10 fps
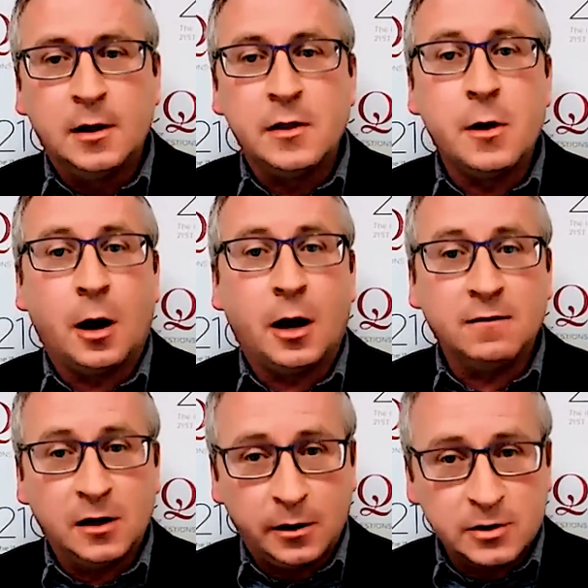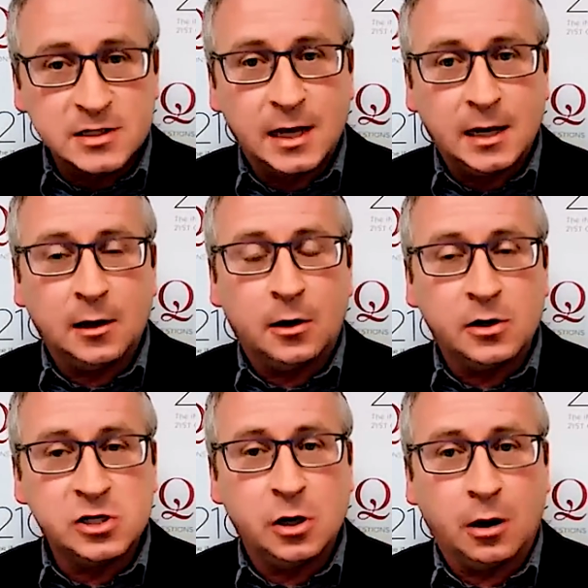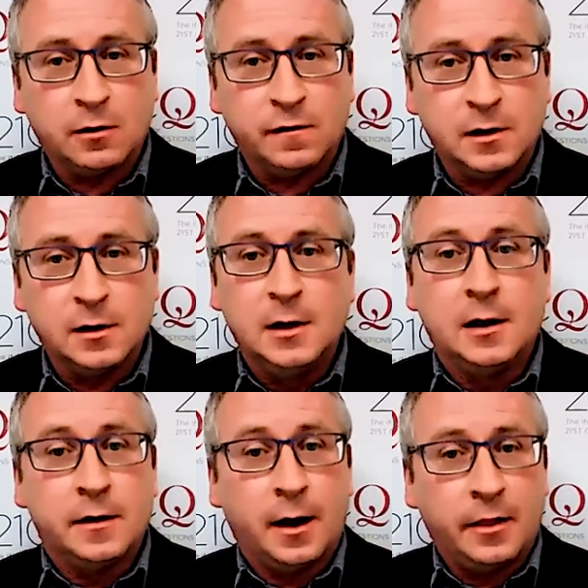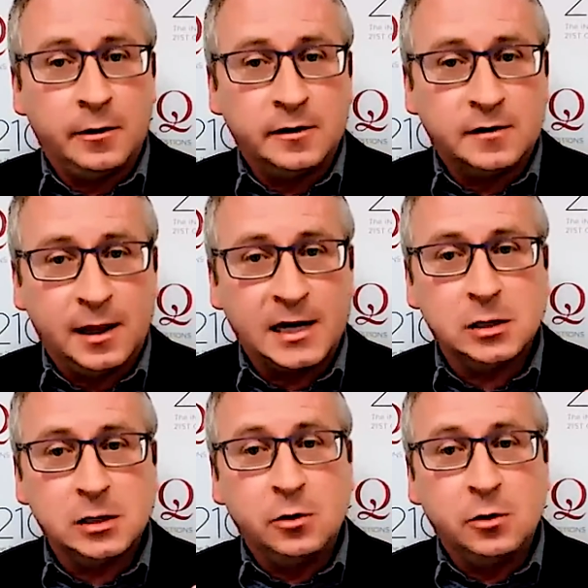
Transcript: not even understanding our geography, neither intellectually